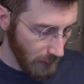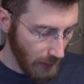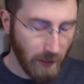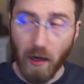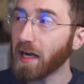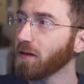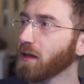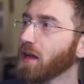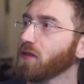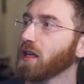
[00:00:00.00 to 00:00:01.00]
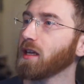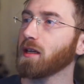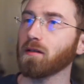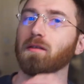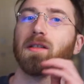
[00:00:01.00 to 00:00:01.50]
I know I don't have
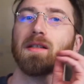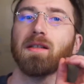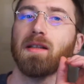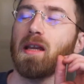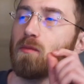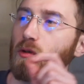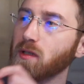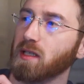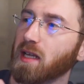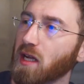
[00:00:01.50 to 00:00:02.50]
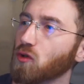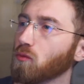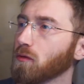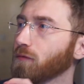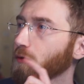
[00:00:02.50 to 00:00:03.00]
a stable
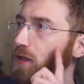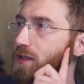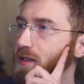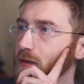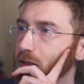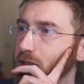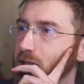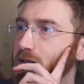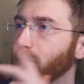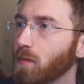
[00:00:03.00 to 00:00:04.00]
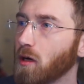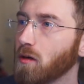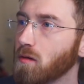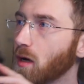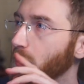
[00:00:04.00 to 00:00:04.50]
schedule for this series because
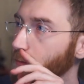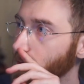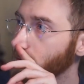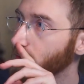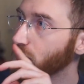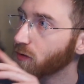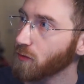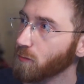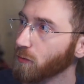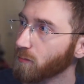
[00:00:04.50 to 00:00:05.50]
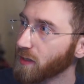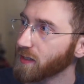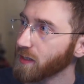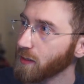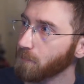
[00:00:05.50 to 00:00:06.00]
tomorrow I'm super
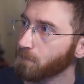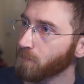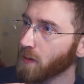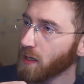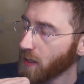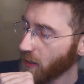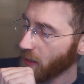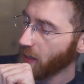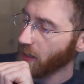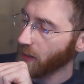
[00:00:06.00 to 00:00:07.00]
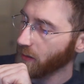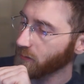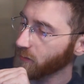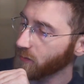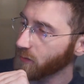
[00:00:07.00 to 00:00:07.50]
busy, and